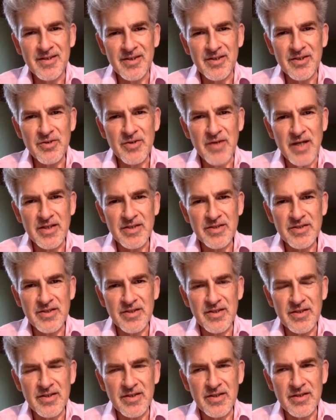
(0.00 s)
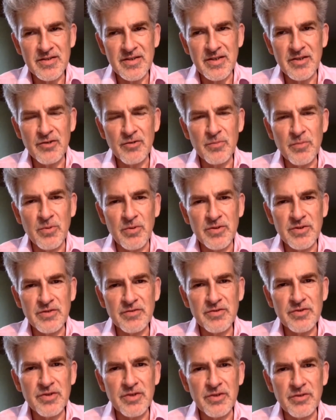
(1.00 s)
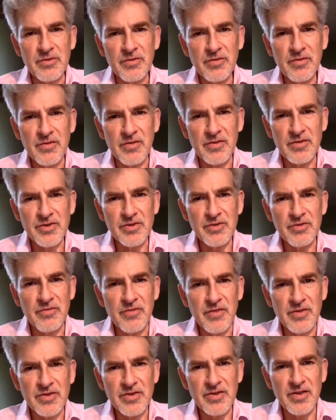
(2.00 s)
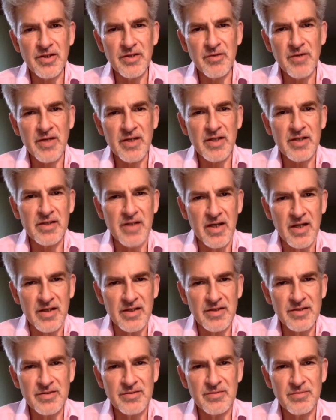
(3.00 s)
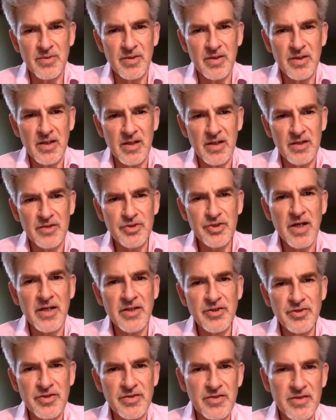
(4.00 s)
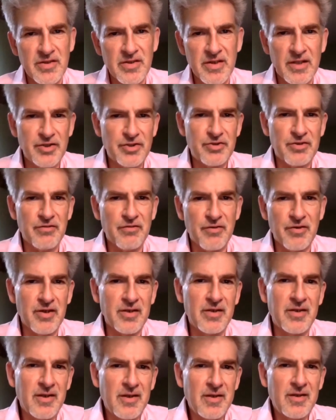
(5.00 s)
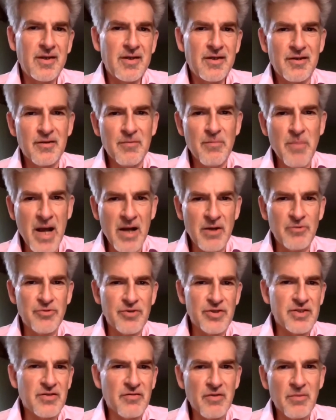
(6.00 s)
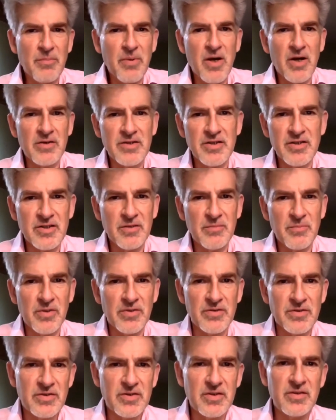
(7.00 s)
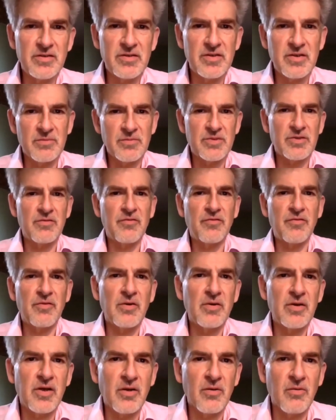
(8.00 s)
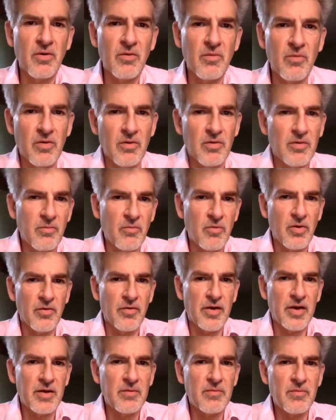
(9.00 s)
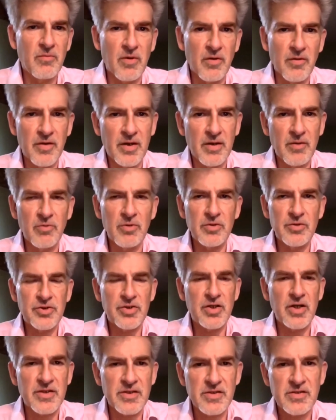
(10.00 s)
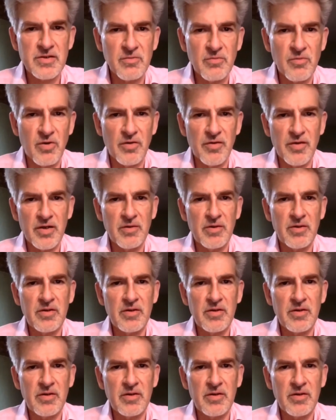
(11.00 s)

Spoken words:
creates a single point of truth that's universally recognized changes the nature of the boundaries of the participants in terms of what they will trust and what they